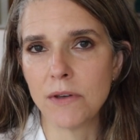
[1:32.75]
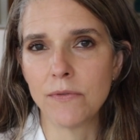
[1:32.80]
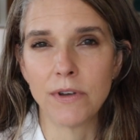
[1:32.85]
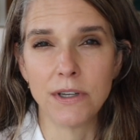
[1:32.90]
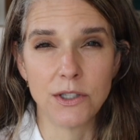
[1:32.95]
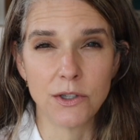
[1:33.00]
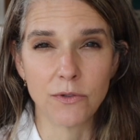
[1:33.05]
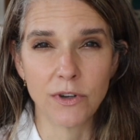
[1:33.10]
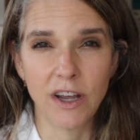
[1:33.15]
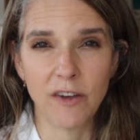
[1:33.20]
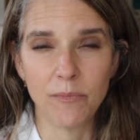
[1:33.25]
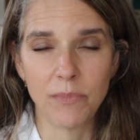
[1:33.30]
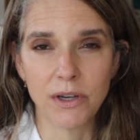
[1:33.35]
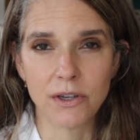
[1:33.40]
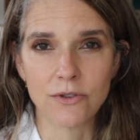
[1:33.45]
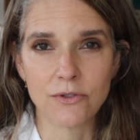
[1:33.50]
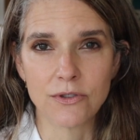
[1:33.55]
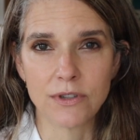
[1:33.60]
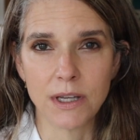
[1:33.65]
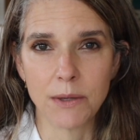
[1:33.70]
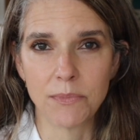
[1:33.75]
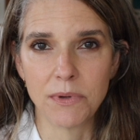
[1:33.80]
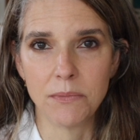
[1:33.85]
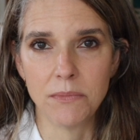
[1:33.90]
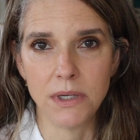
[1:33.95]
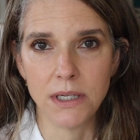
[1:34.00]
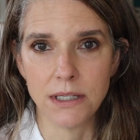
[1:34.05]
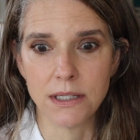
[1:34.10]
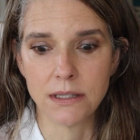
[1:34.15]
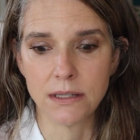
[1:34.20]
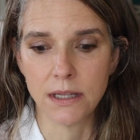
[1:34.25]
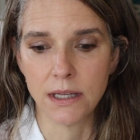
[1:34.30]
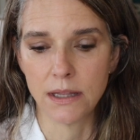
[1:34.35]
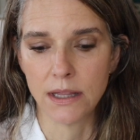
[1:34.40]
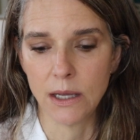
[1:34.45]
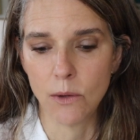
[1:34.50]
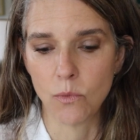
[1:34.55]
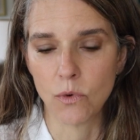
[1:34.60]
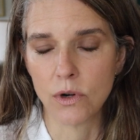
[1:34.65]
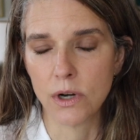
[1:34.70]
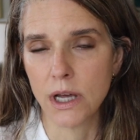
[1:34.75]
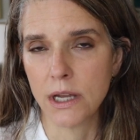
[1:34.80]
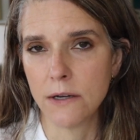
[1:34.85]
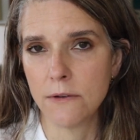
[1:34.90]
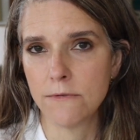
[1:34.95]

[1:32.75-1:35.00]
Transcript: If I don't have pictures up, it means that they were not